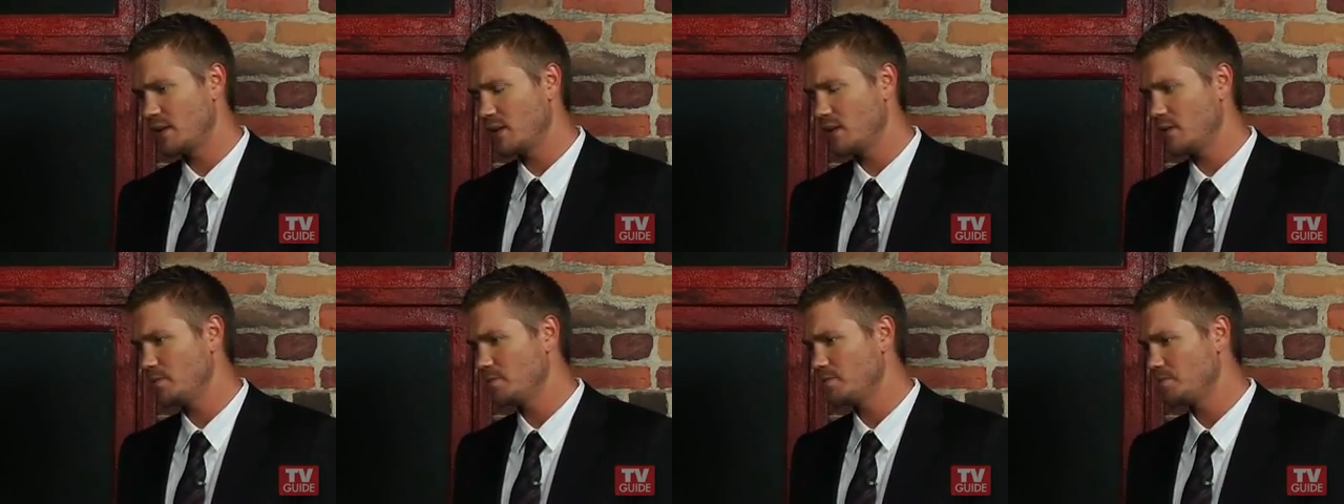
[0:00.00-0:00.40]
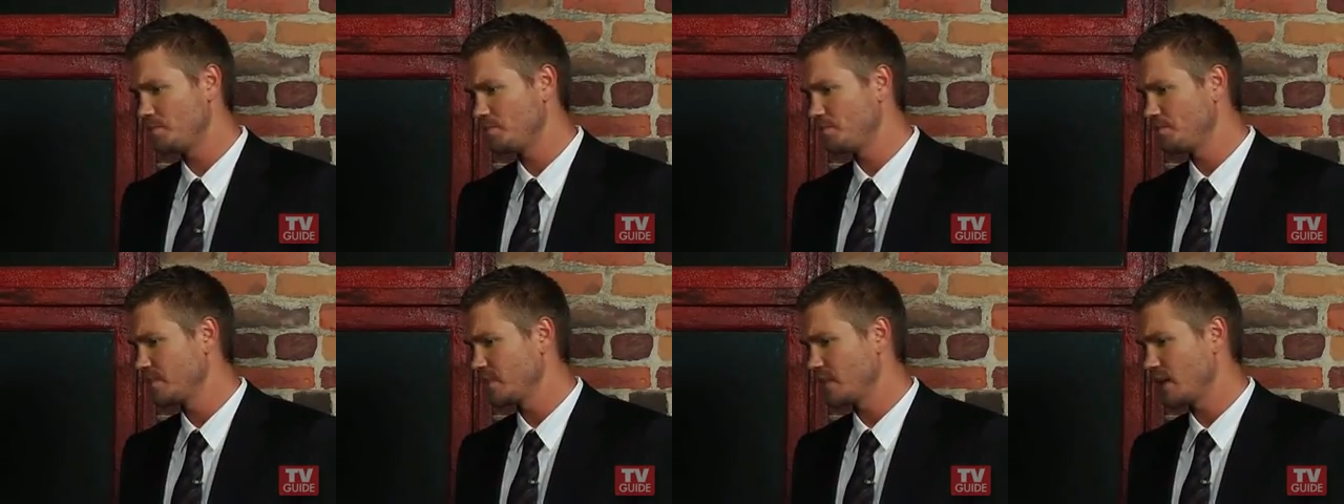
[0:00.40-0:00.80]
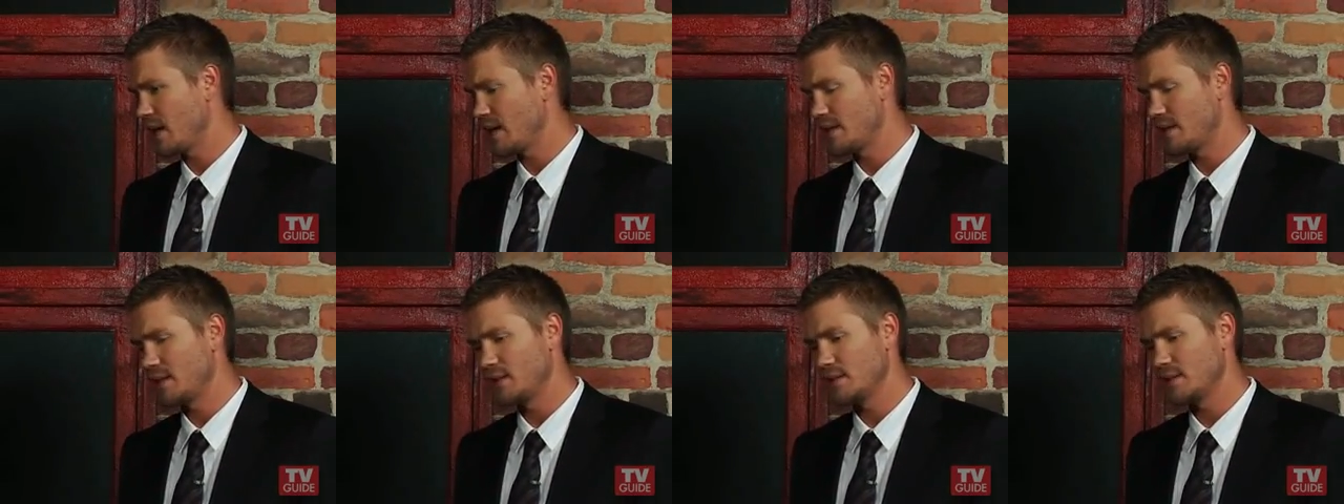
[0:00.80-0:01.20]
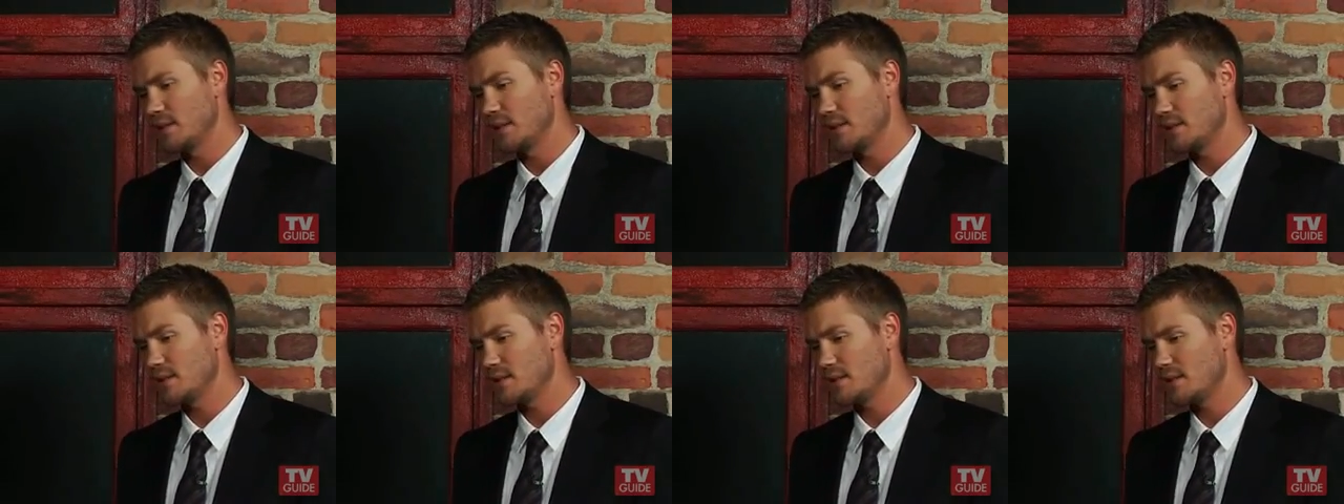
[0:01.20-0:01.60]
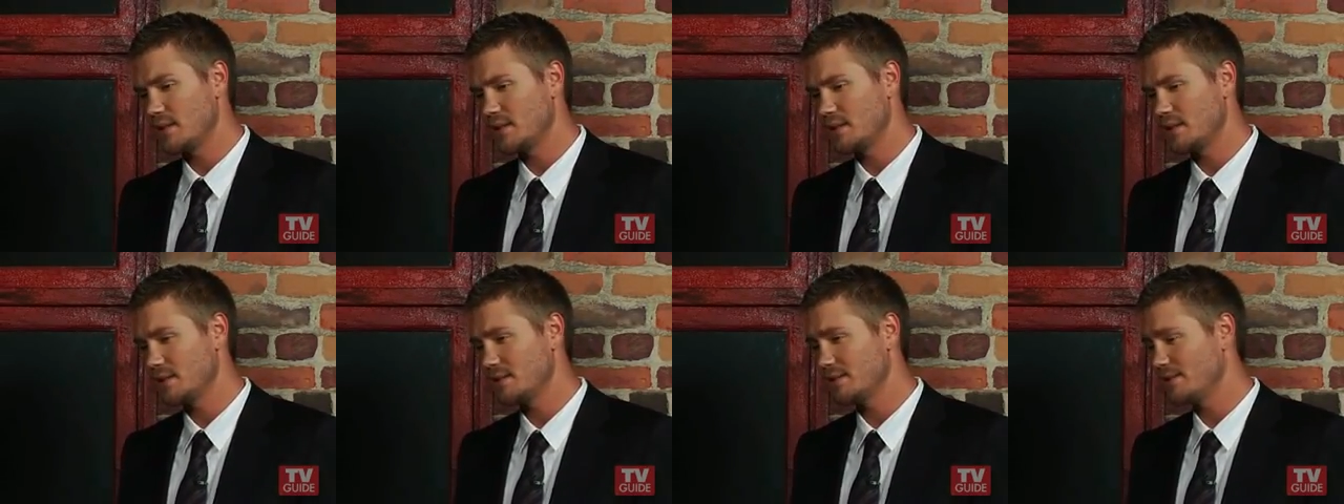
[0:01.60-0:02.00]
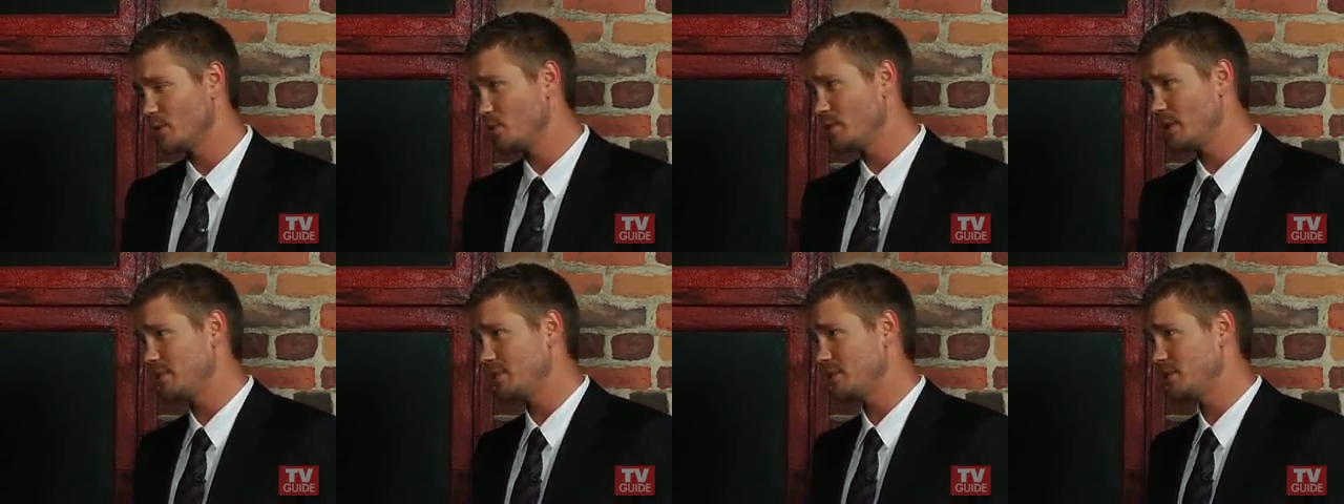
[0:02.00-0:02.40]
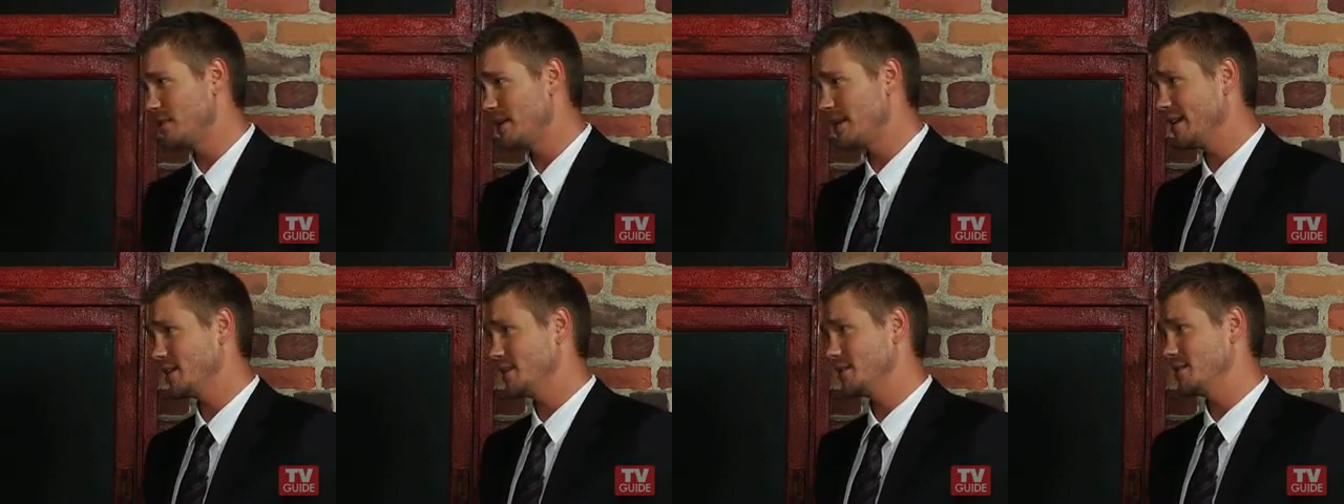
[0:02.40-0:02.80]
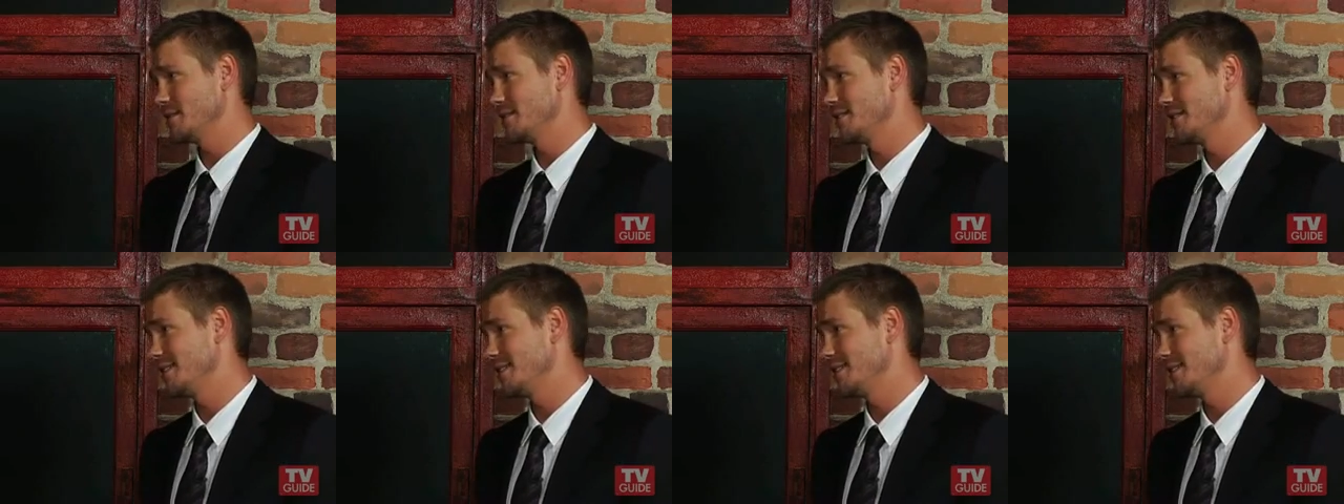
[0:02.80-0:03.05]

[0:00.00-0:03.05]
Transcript: you know, I think that the phone may be ringing.